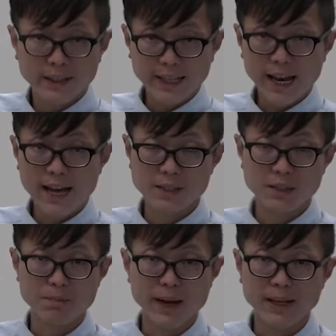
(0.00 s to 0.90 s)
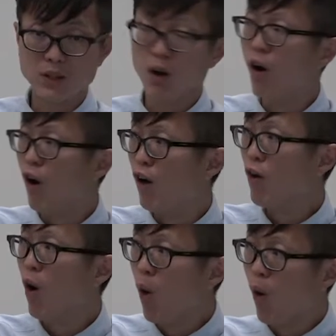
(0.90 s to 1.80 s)
the estimates of
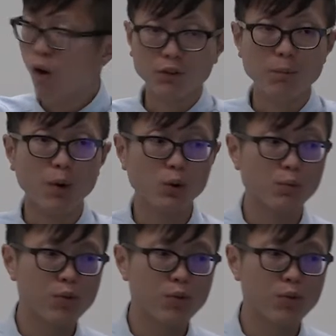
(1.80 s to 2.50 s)
all of the model